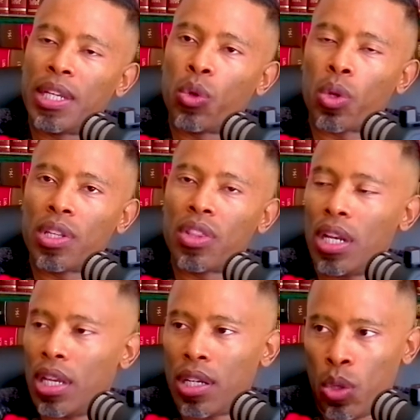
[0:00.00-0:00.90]
He called it the
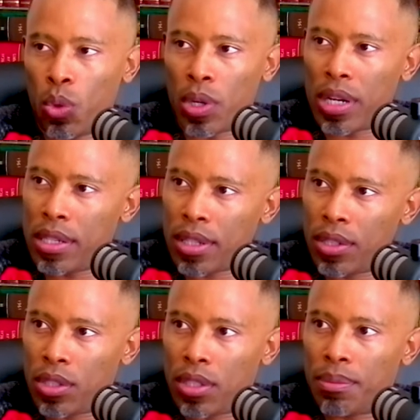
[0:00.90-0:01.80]
learning
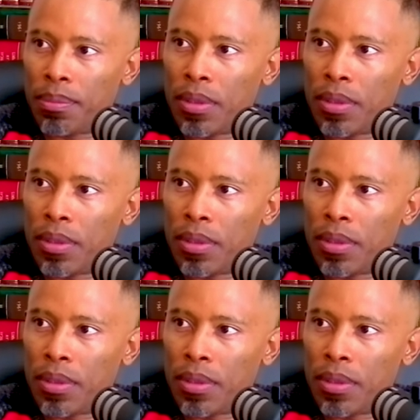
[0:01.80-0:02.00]
organization.